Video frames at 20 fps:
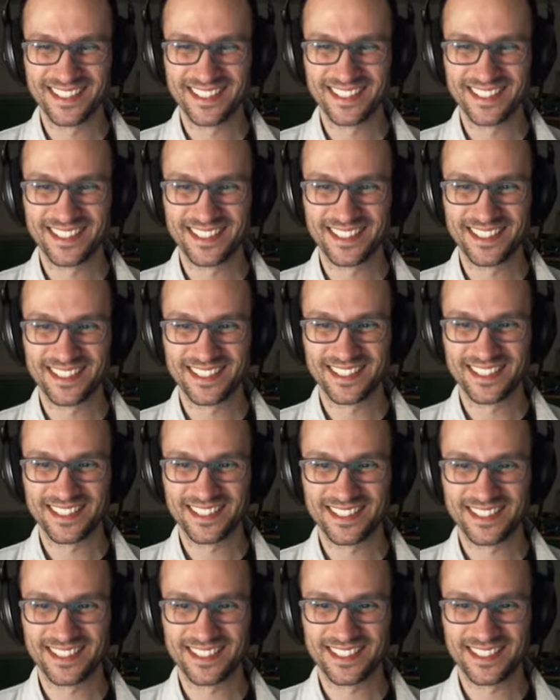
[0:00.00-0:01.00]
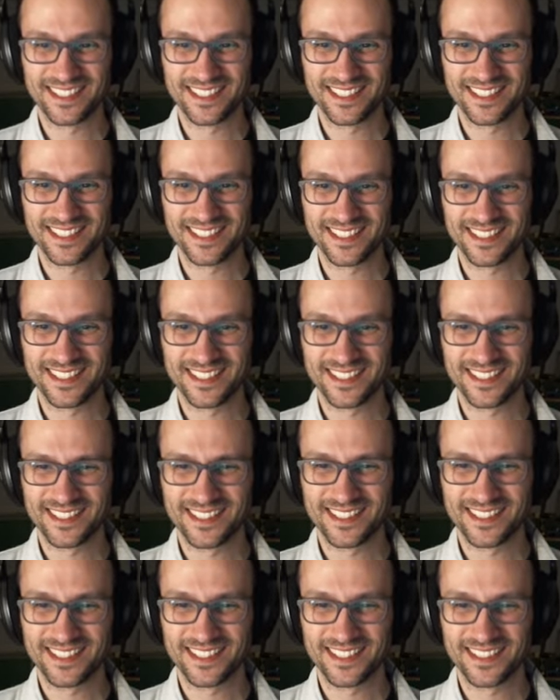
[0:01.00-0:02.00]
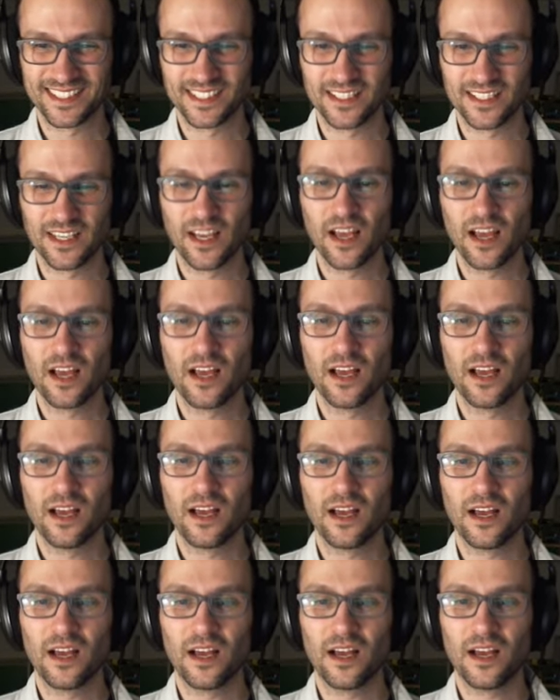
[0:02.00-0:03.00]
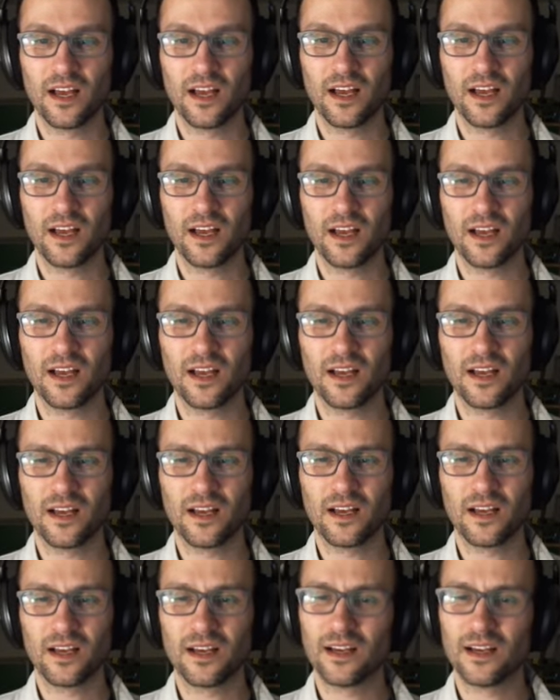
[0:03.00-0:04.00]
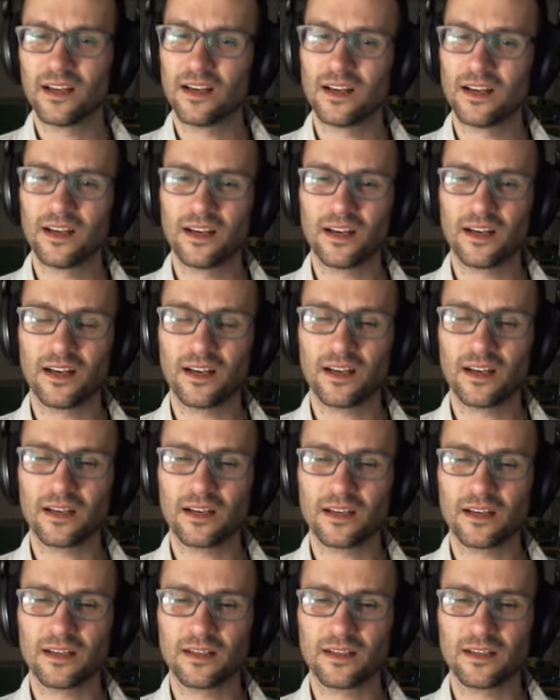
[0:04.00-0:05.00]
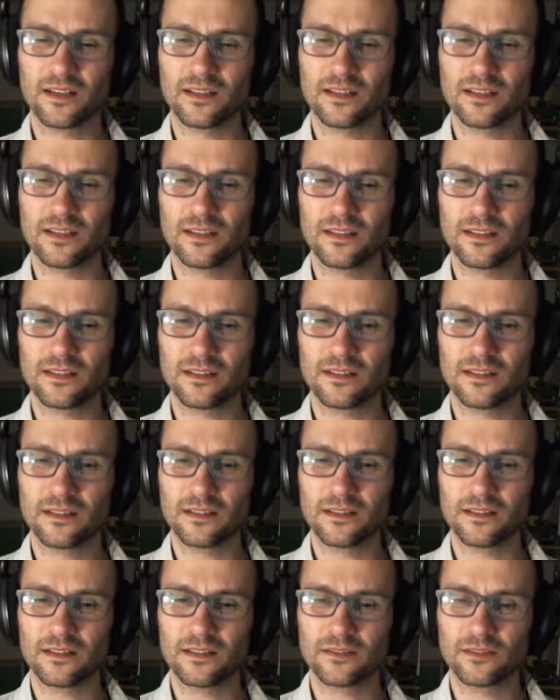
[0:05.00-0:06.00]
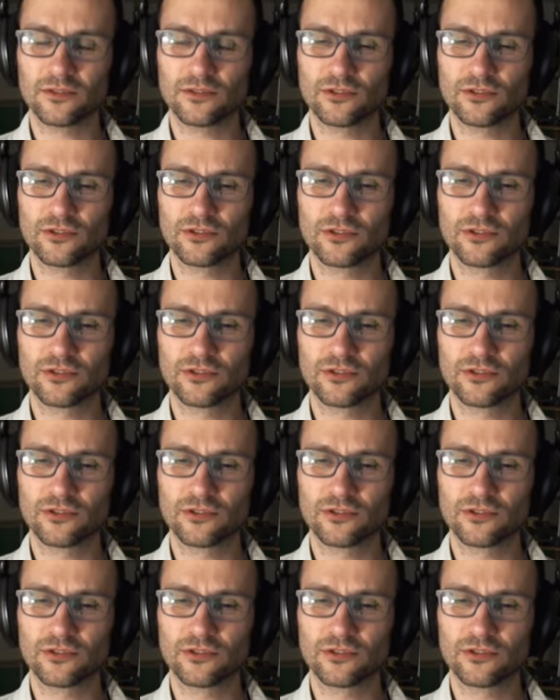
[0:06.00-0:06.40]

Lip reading: [no speech]